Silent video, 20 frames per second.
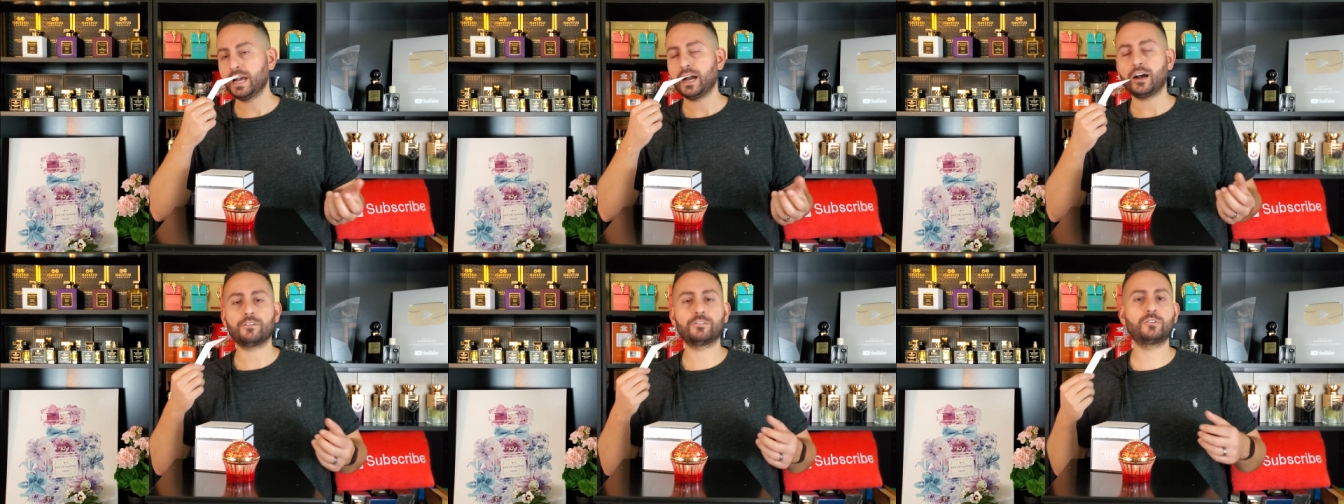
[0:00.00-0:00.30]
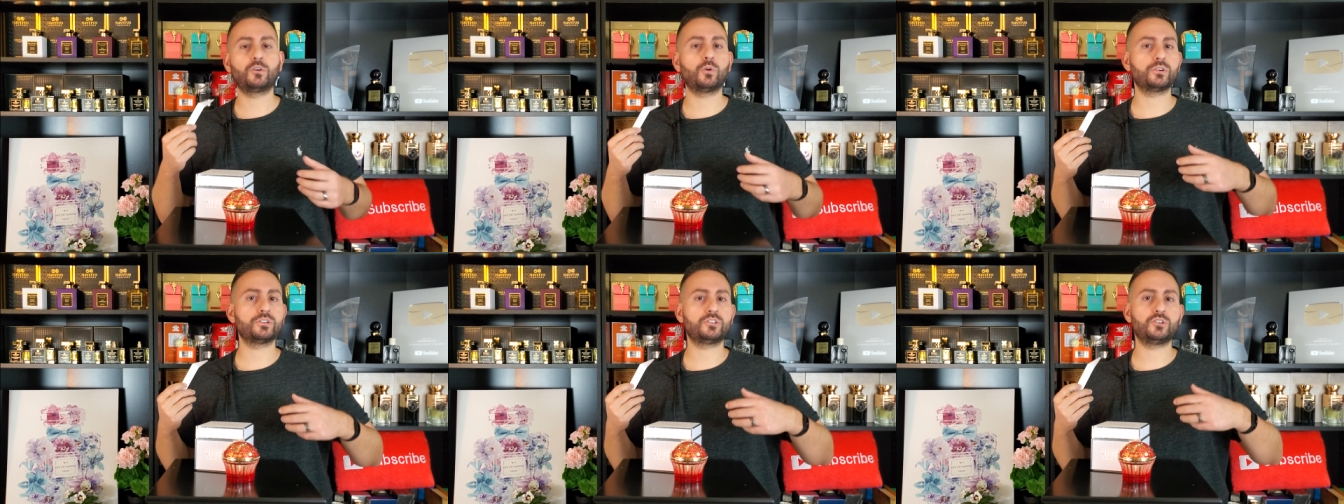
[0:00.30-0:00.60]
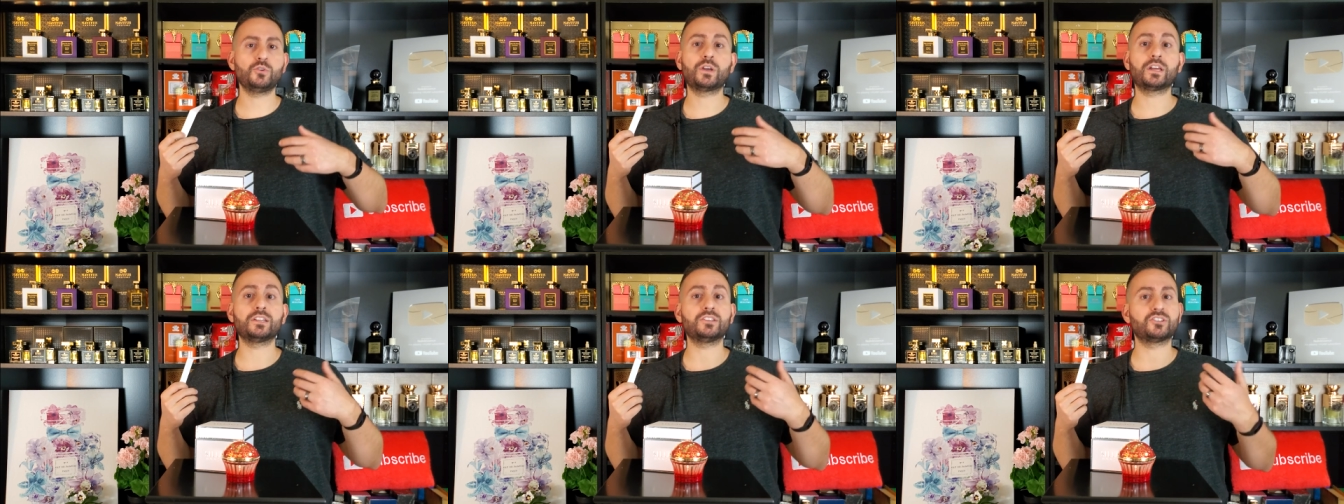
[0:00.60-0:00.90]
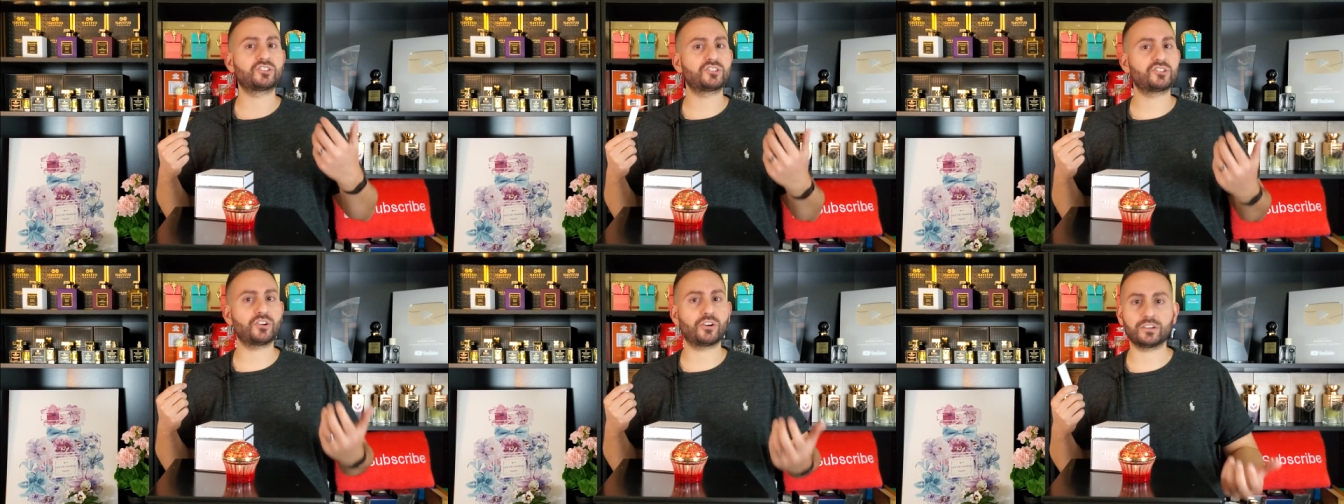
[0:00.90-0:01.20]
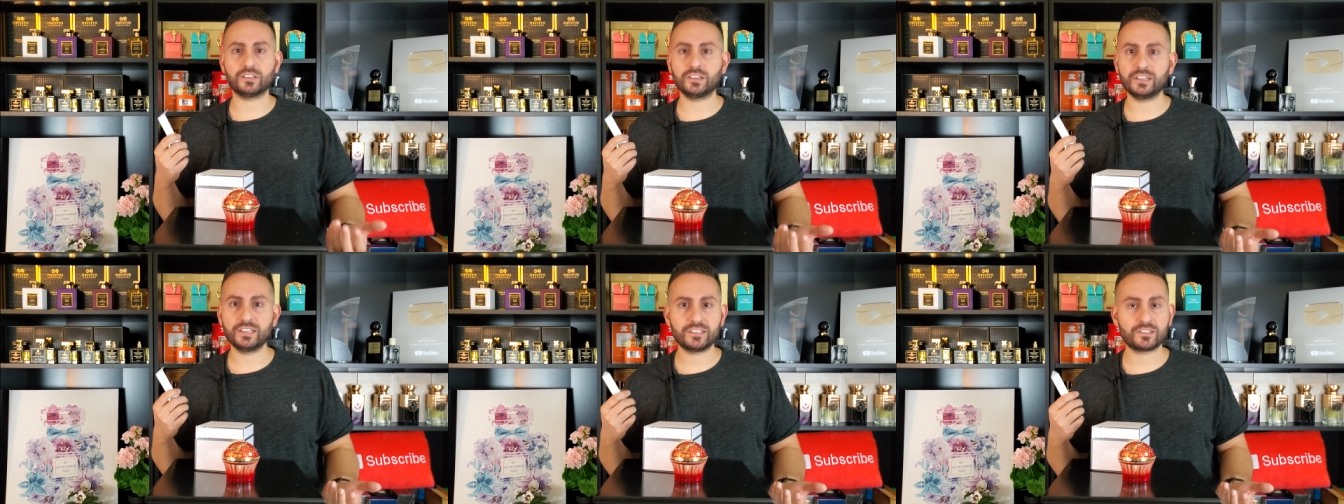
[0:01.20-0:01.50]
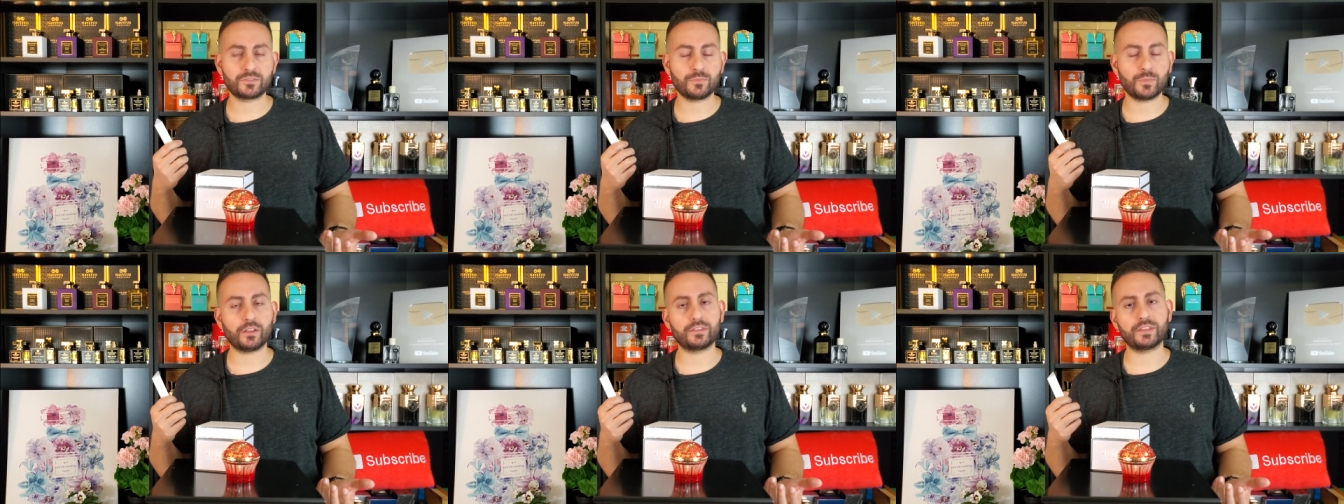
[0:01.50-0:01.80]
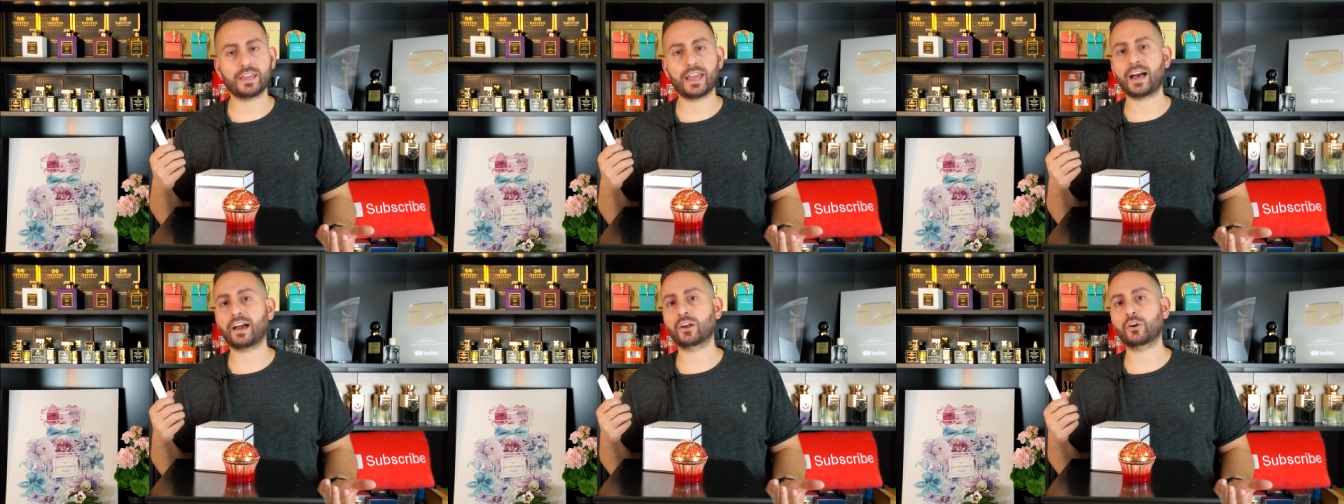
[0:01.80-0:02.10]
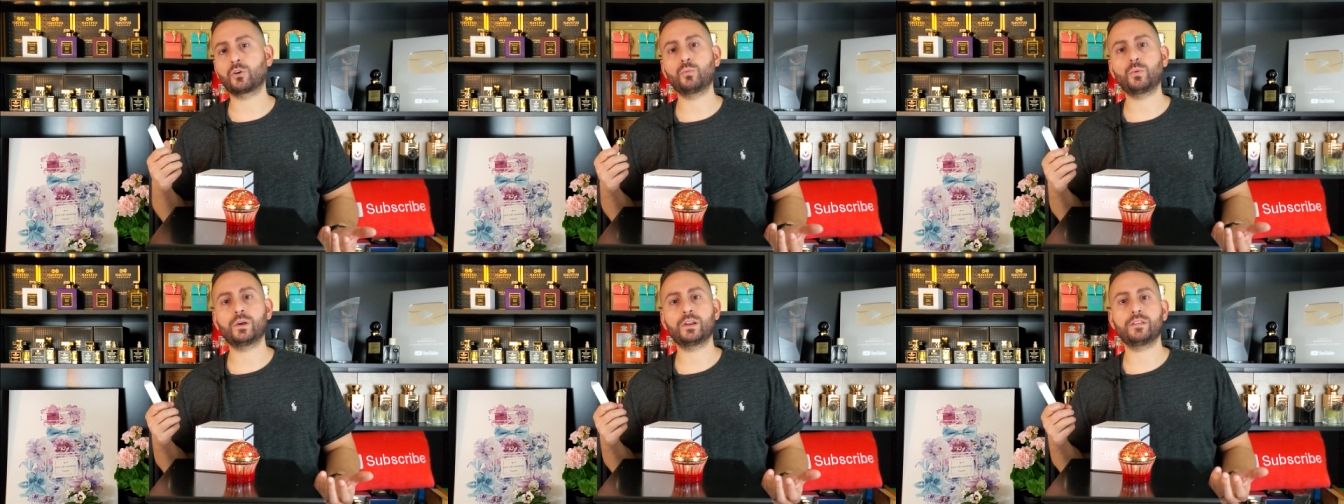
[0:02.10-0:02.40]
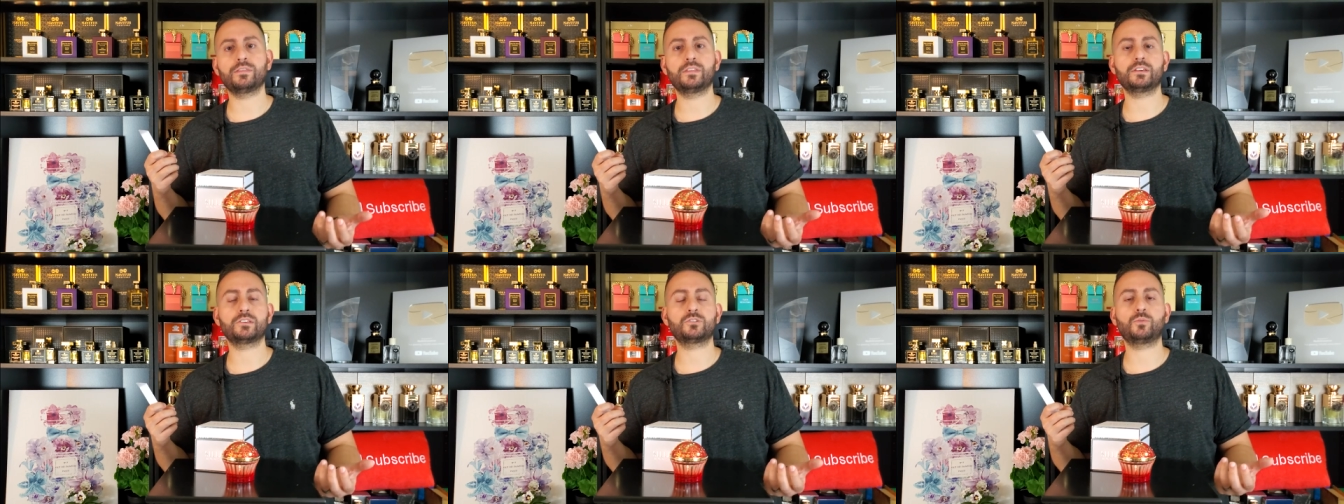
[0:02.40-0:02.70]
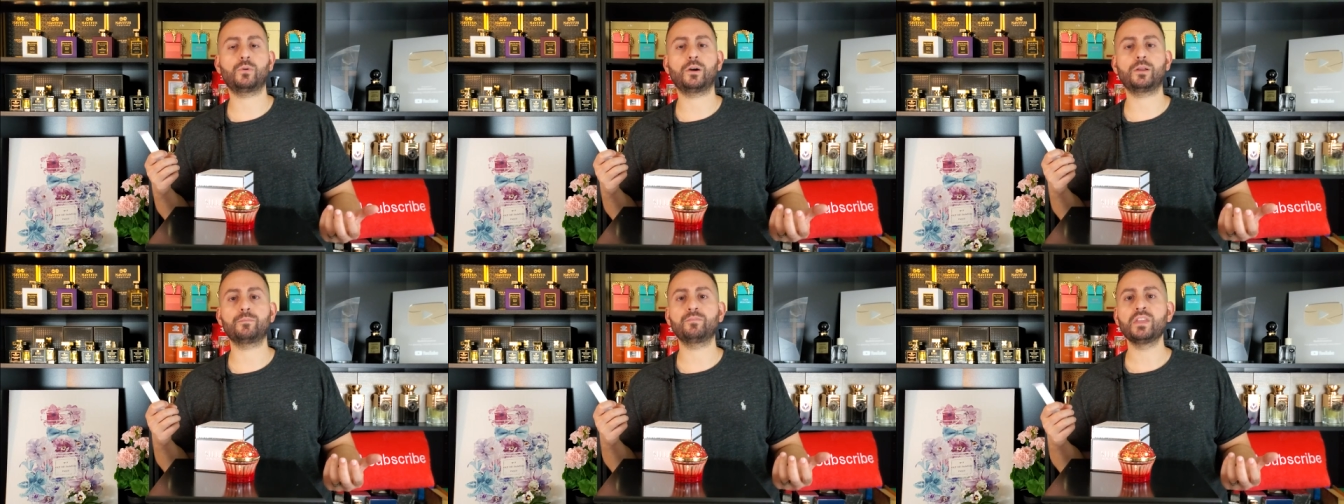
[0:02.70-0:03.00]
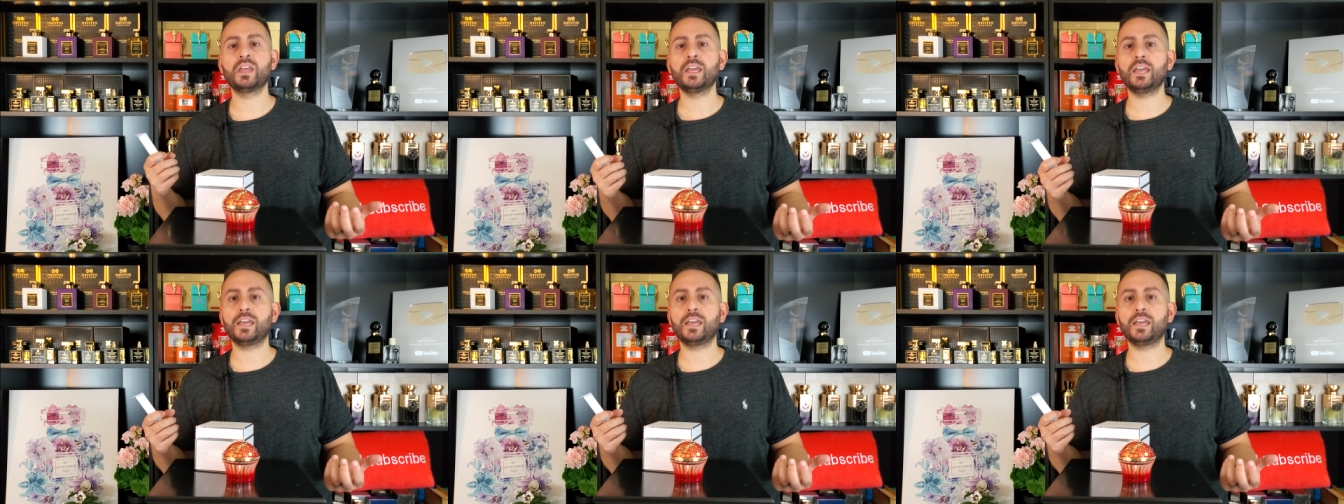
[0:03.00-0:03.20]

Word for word: of course, you can certainly smell the agarwood in this one.